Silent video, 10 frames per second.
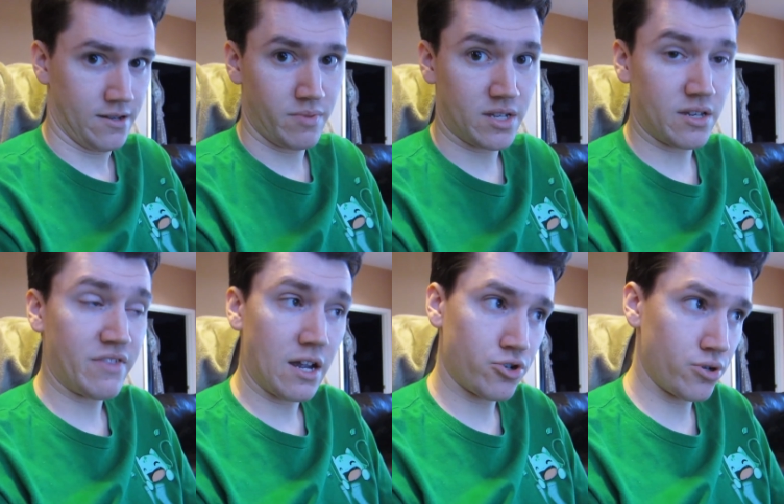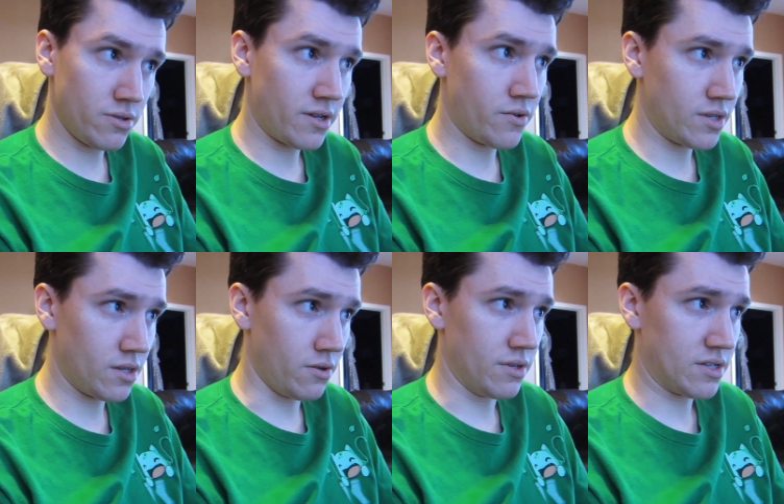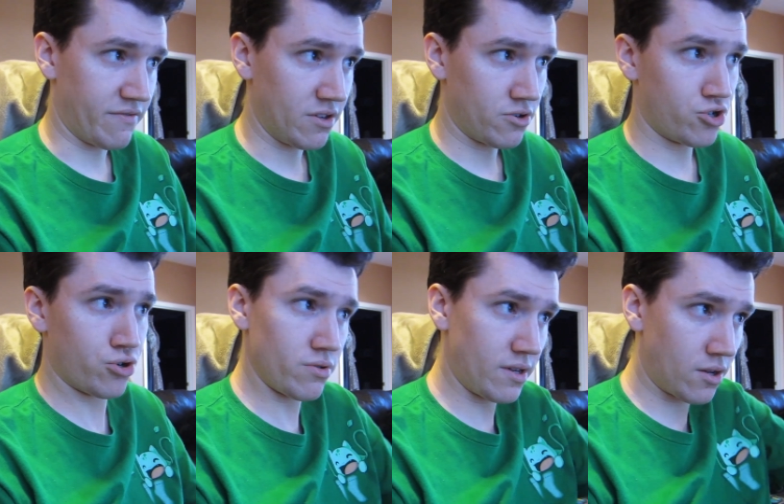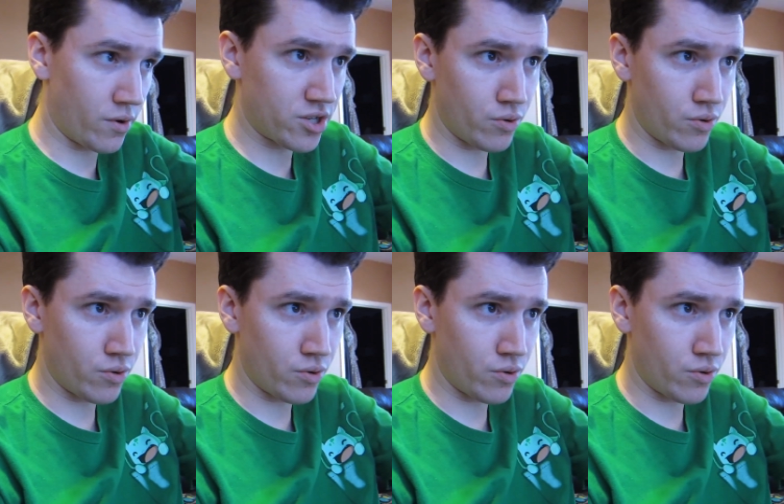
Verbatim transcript: Because if they are truly going to do this, if they're truly going